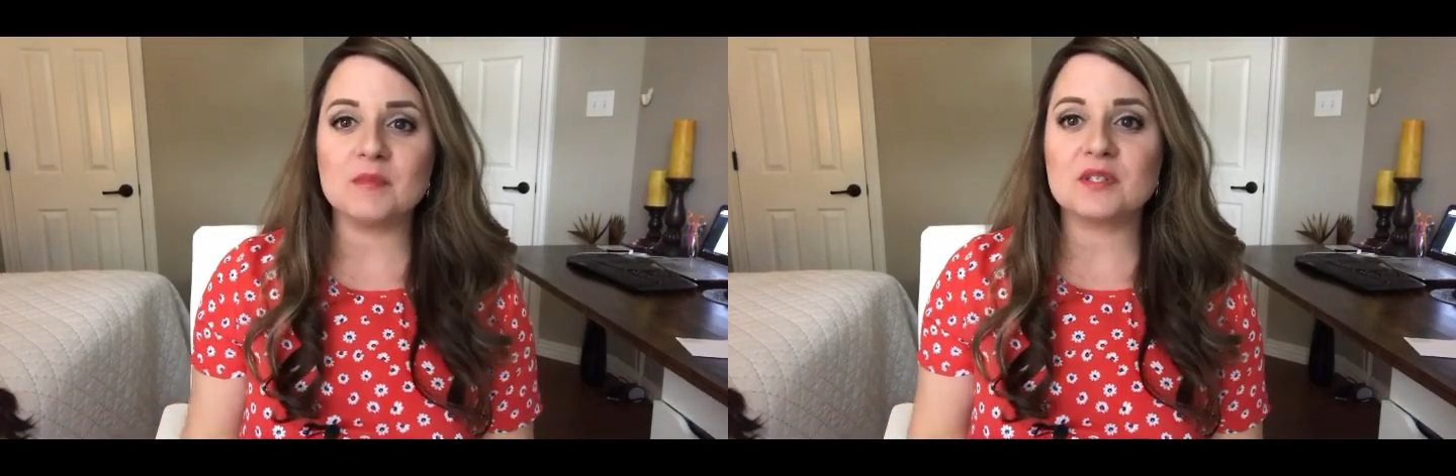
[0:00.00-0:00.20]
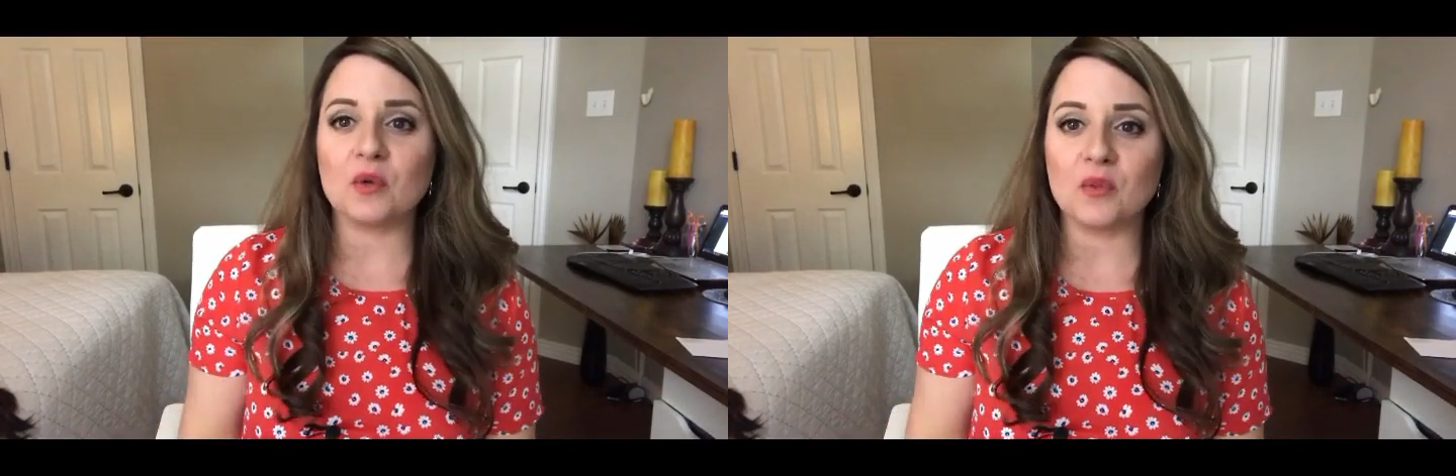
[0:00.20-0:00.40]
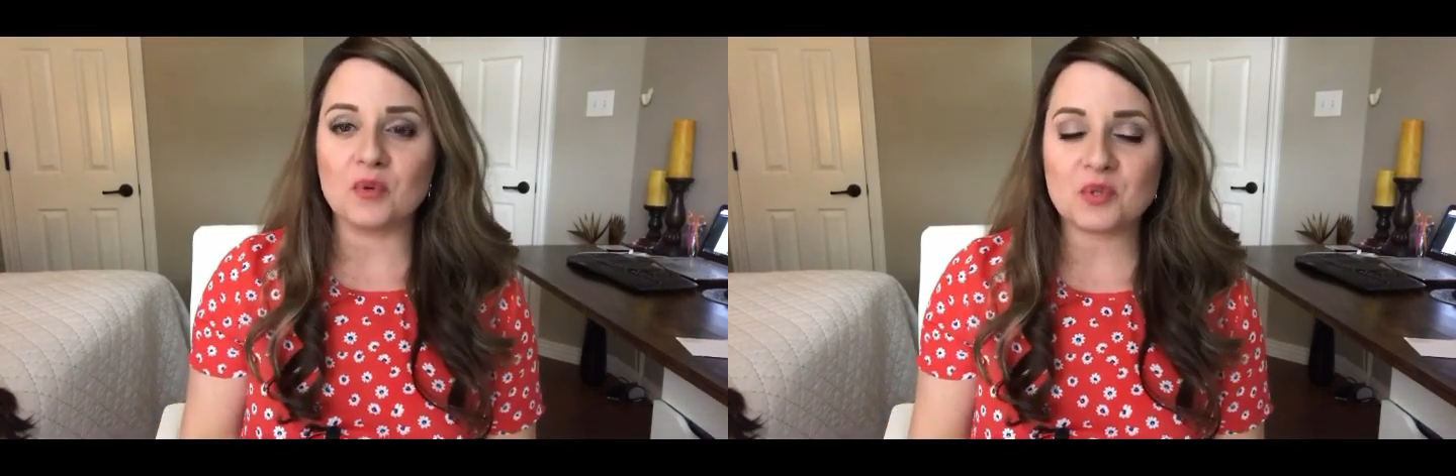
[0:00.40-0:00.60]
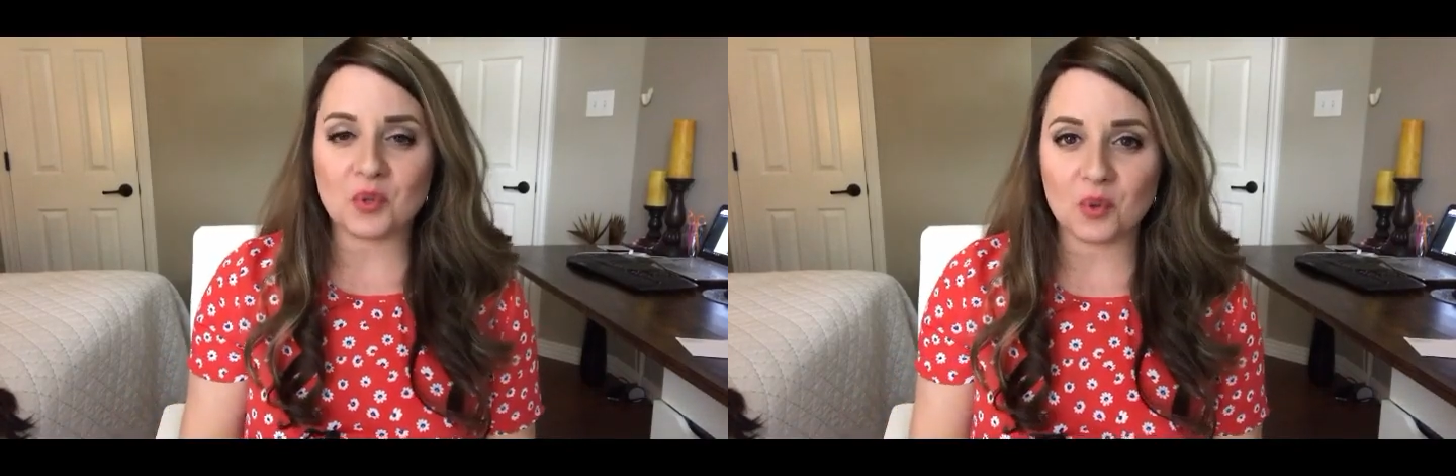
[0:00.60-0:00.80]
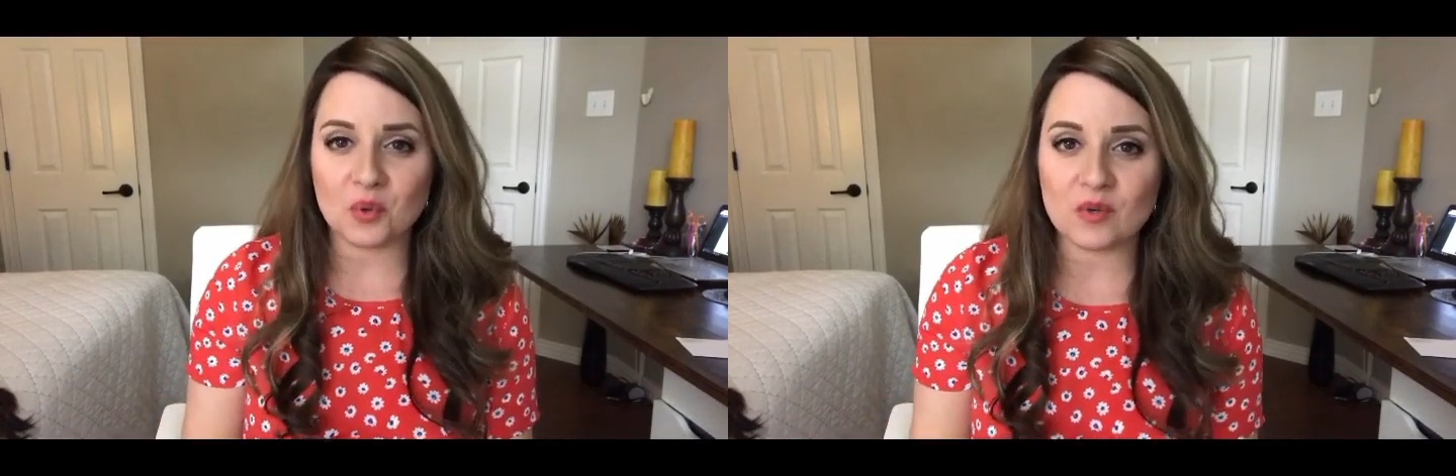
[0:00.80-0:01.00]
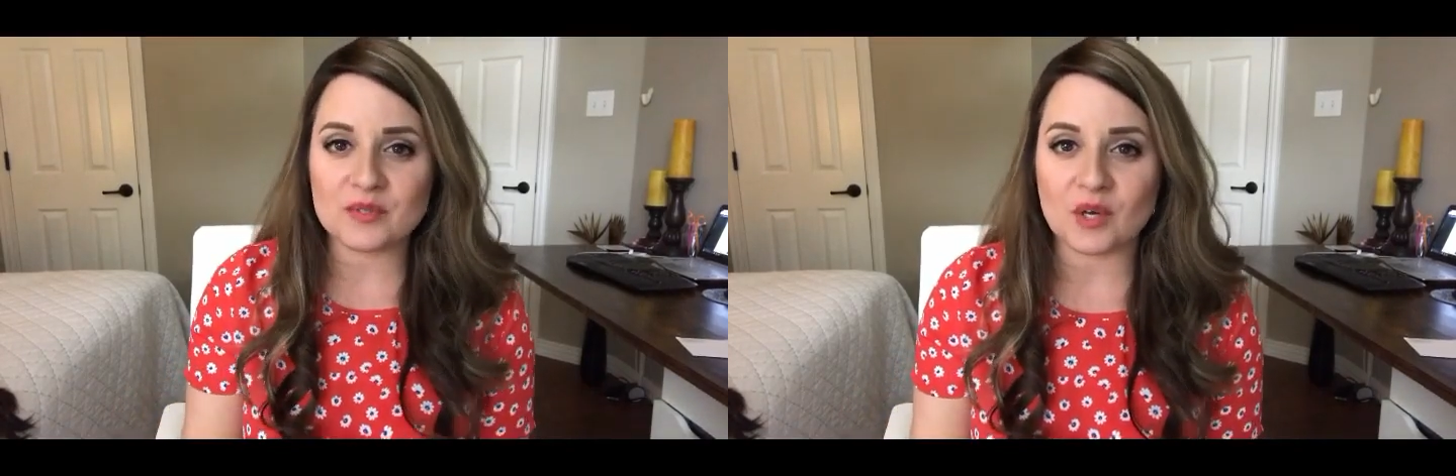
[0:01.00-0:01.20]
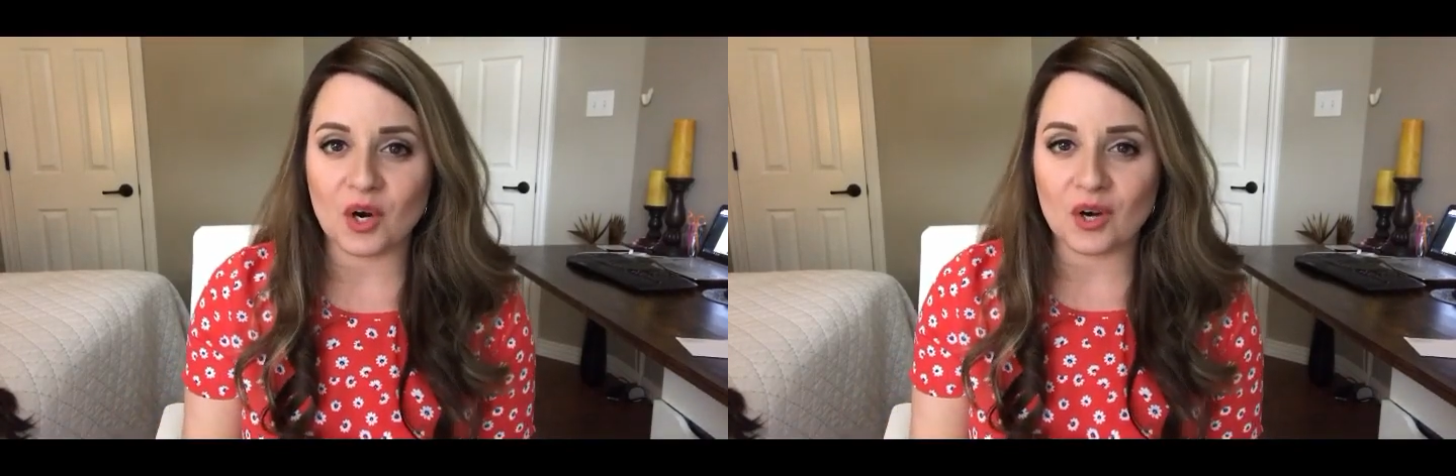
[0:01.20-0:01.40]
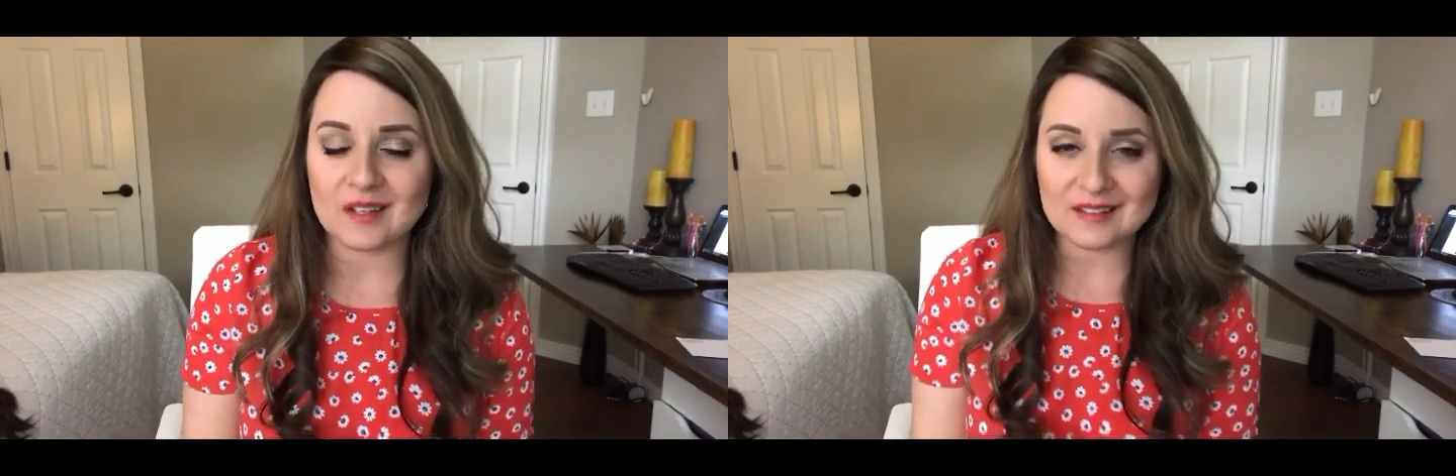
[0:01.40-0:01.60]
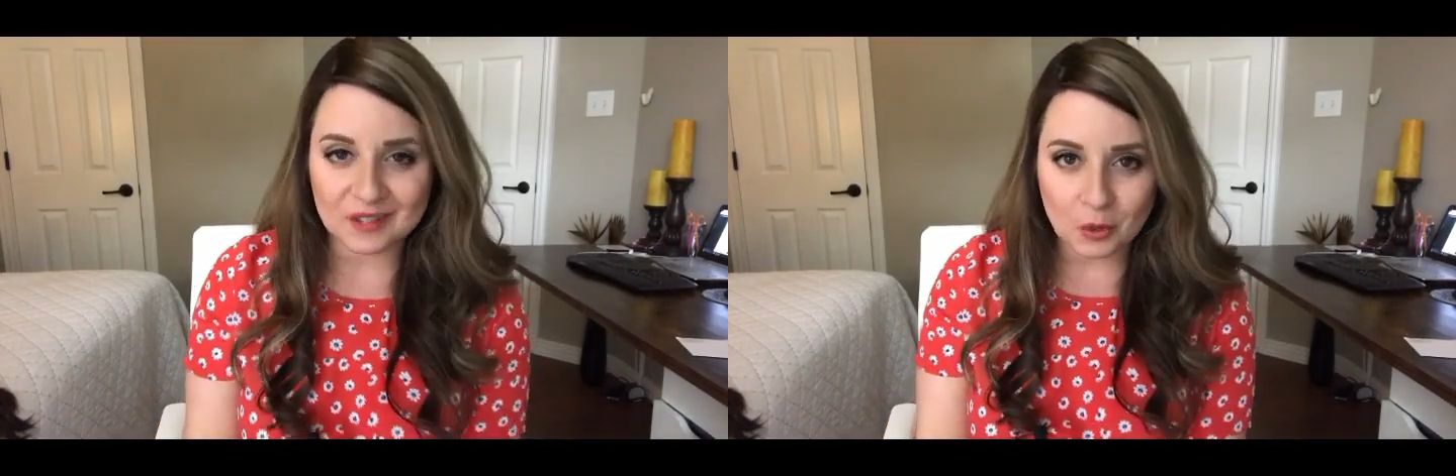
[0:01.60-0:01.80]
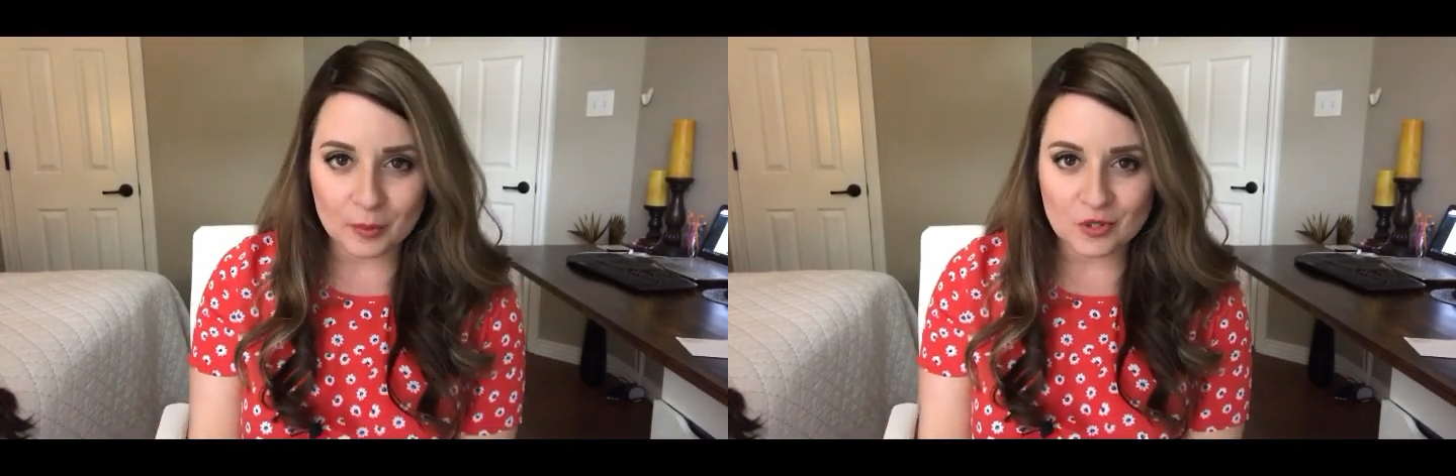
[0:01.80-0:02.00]
So those curls are a
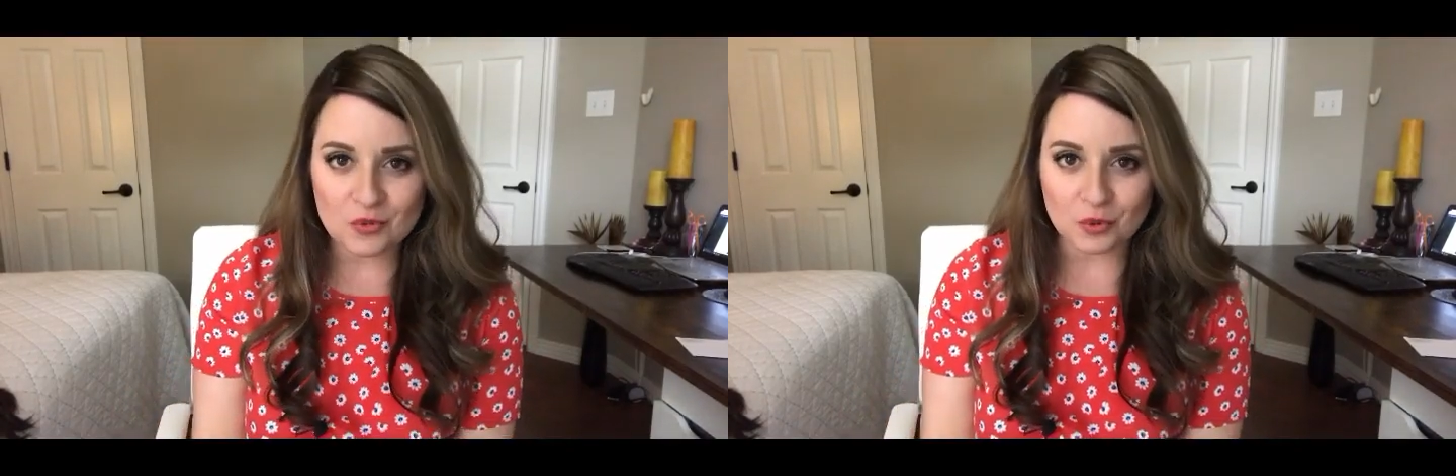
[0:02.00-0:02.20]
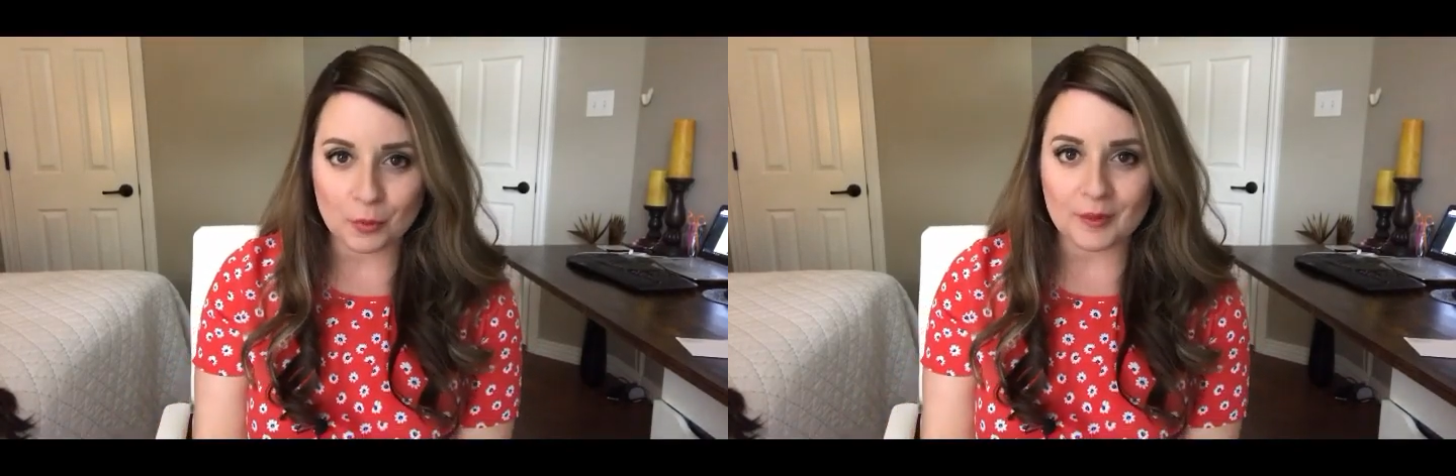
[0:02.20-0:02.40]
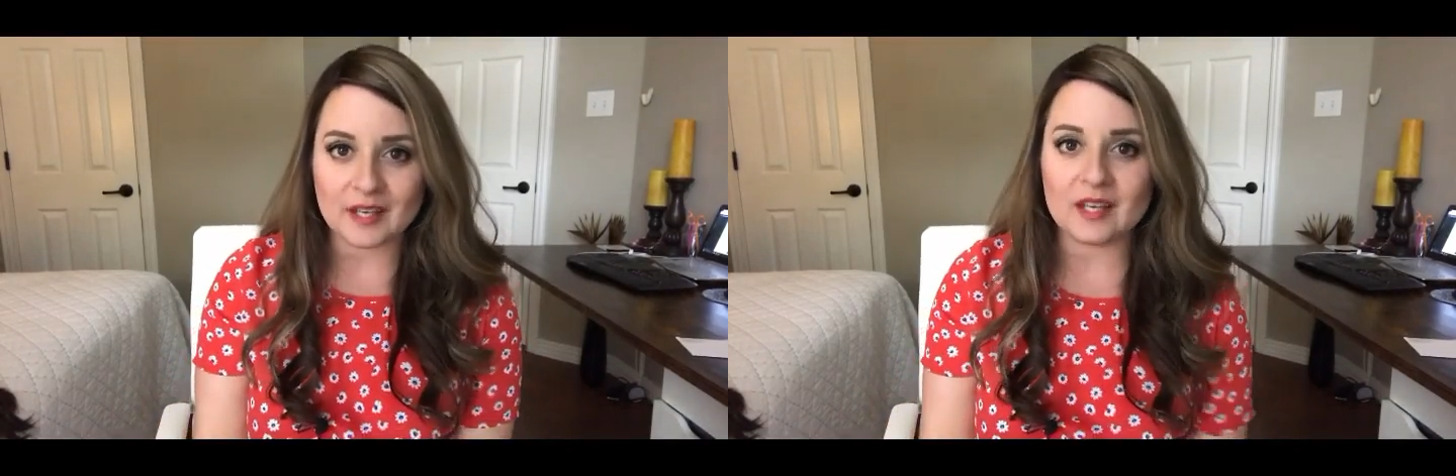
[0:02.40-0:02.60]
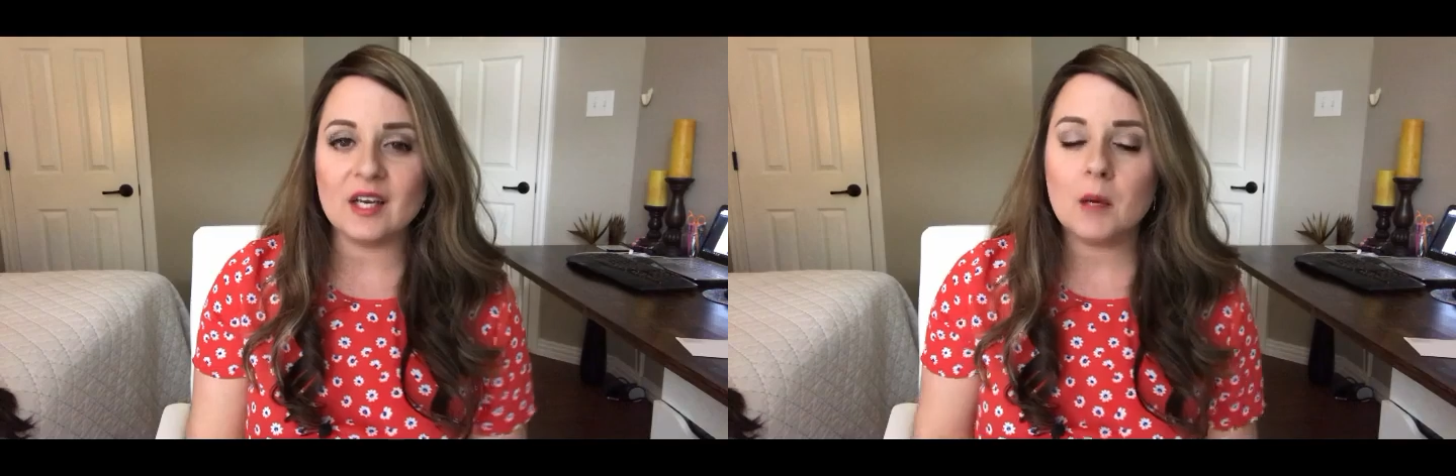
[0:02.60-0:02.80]
little bit droopy,